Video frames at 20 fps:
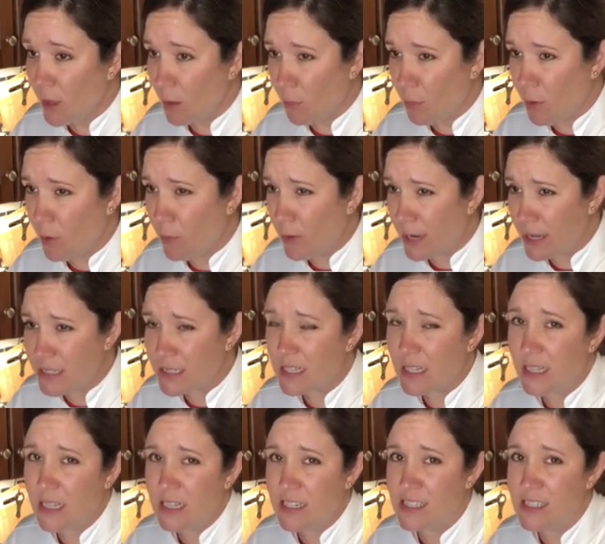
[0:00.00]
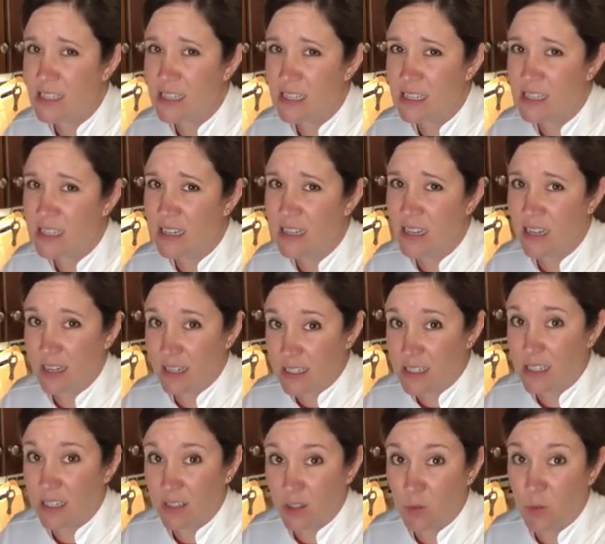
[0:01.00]
But when it's like in season and it's
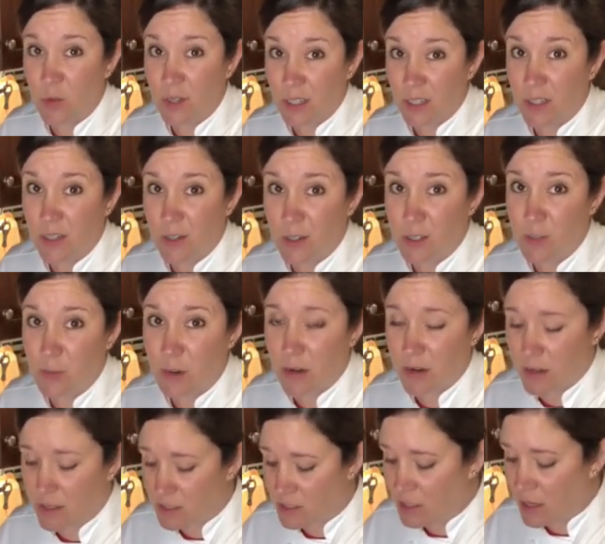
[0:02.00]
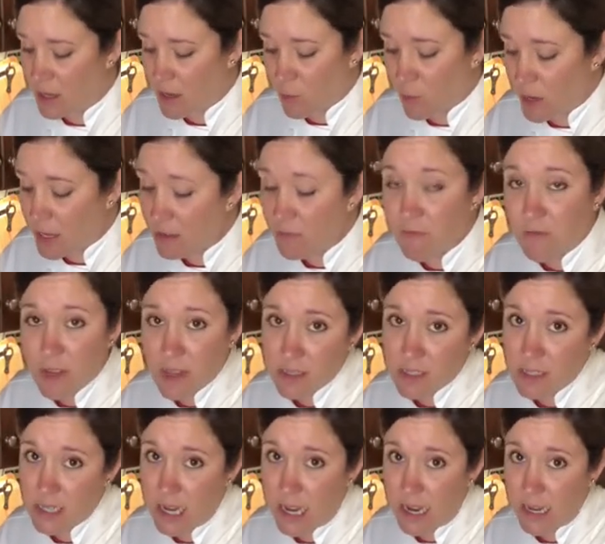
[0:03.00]
like the really good asparagus, we can
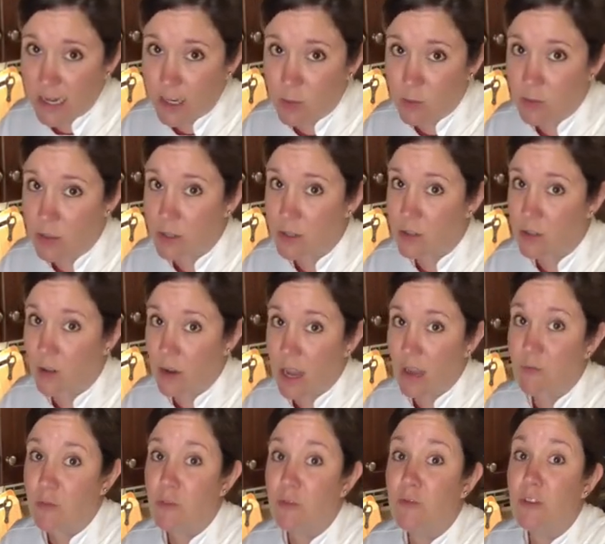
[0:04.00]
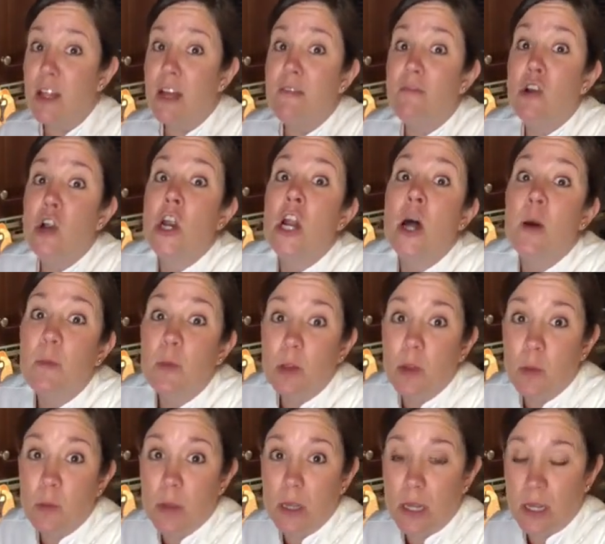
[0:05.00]
fix that because we're just going to have to flavor it up a
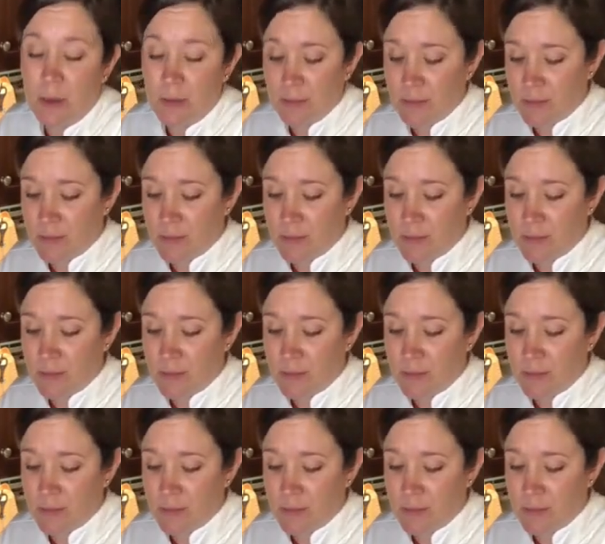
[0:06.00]
little bit.